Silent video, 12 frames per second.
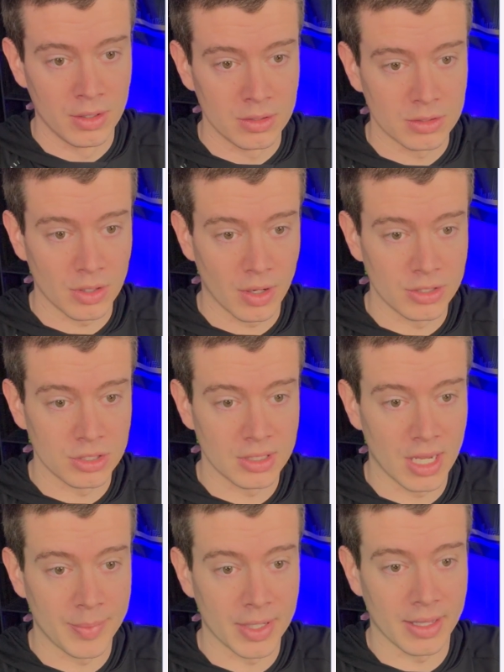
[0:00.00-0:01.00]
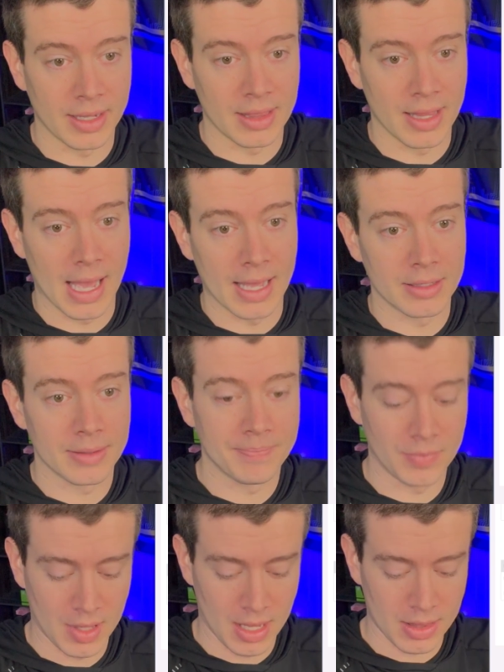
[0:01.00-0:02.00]
So I just name it like that.
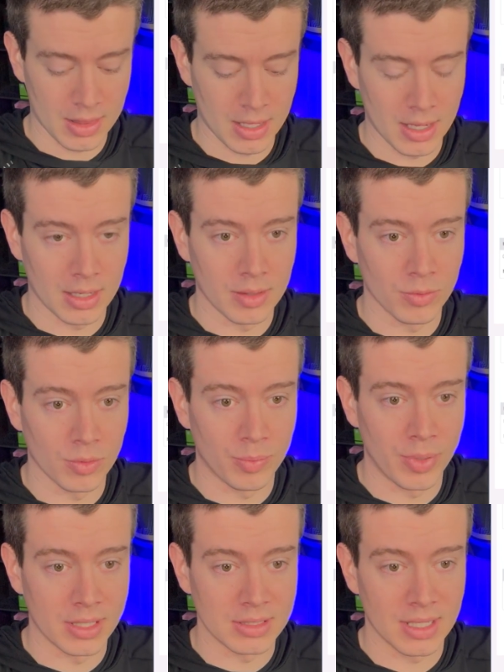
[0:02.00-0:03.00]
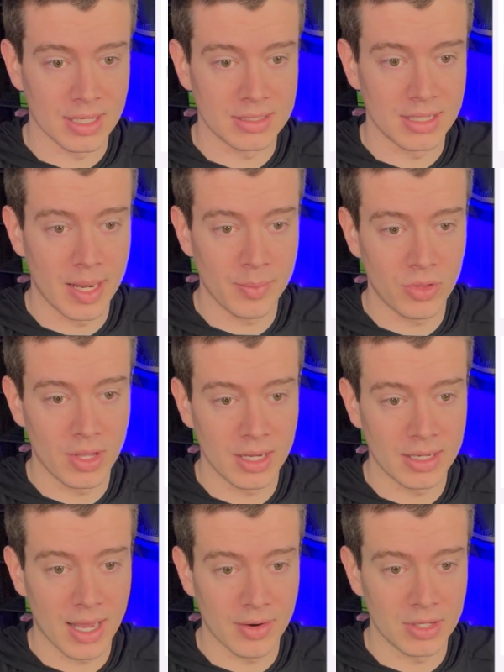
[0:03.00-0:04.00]
And then we'll paste that same
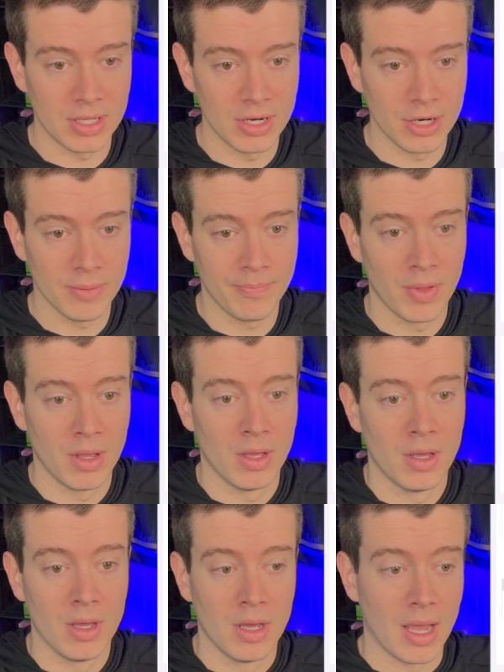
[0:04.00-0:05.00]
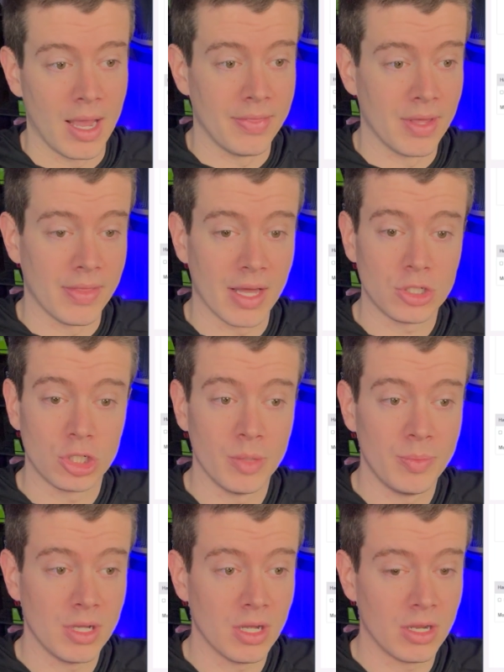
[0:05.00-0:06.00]
thing down here. And then that should
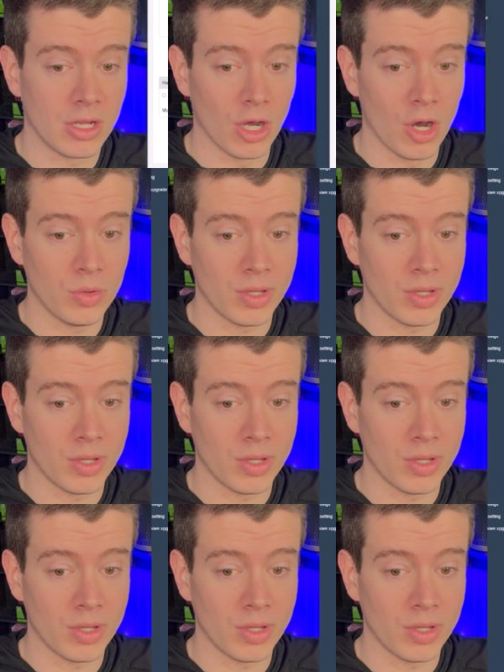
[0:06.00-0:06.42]
be good to go.